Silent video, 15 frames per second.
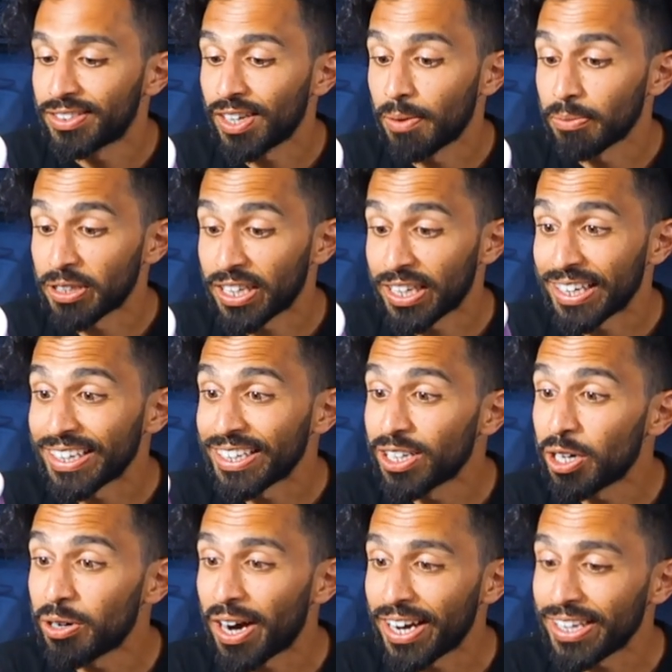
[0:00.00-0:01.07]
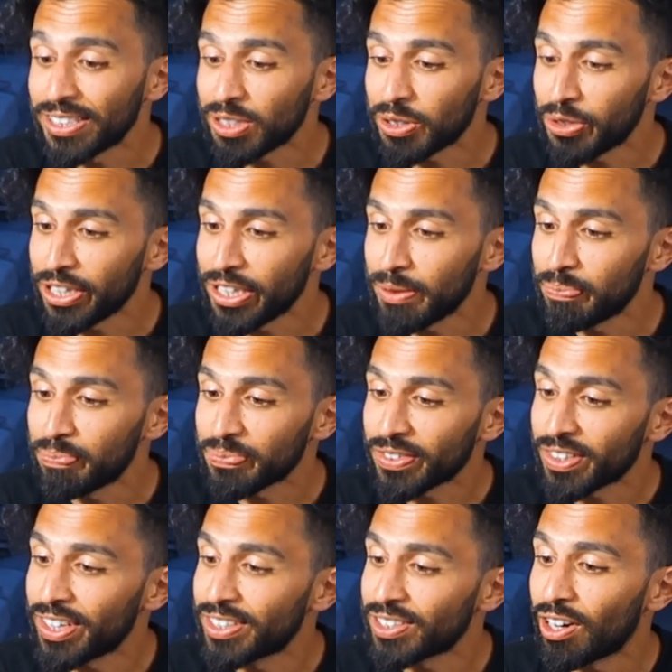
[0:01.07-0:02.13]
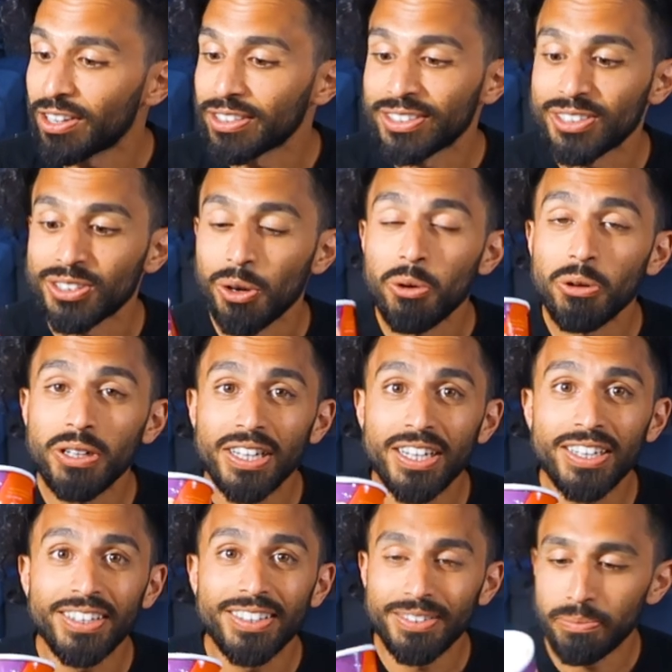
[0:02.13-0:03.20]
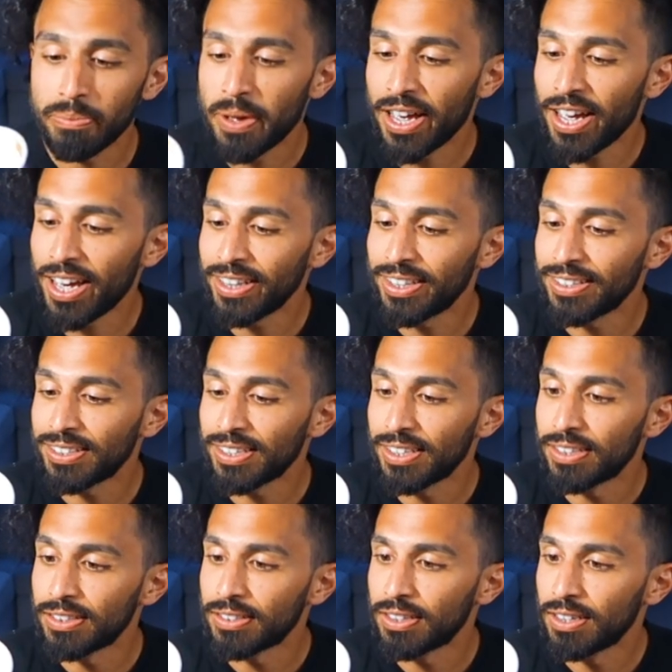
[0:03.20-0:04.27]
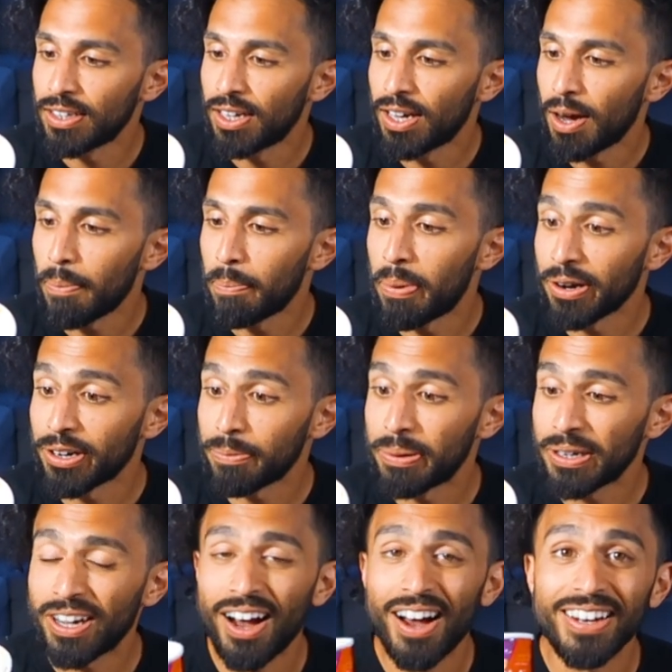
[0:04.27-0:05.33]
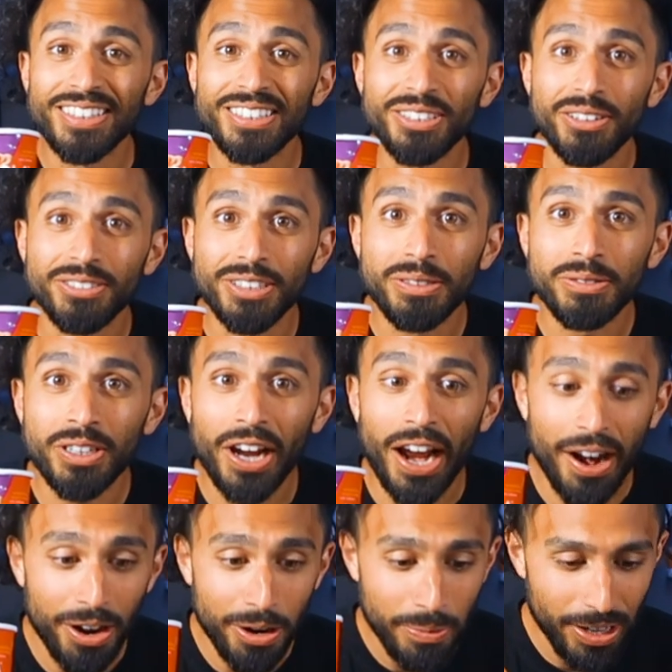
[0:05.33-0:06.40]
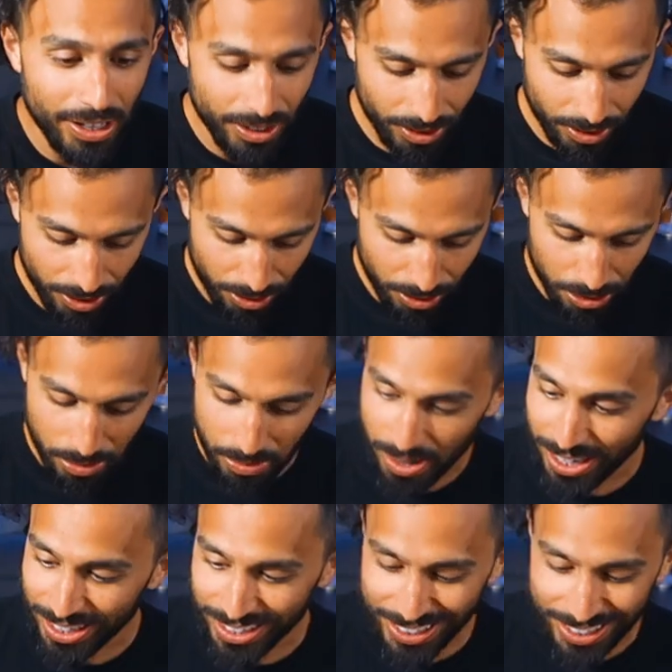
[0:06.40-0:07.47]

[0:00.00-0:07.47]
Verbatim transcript: some keto ice cream. It's called Sola. Man, this is butter pecan and salted caramel. Oh my